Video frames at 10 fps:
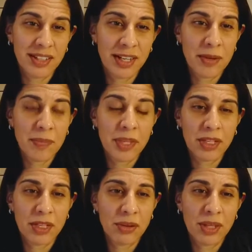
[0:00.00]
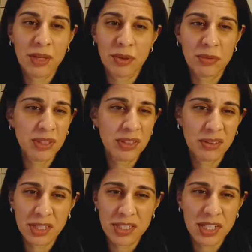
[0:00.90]
And, you know, then we're really
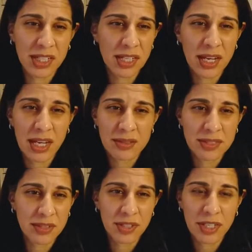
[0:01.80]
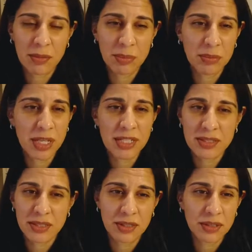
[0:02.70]
only checking counts every couple
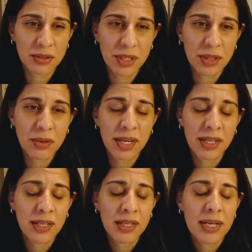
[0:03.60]
months and they're doing great.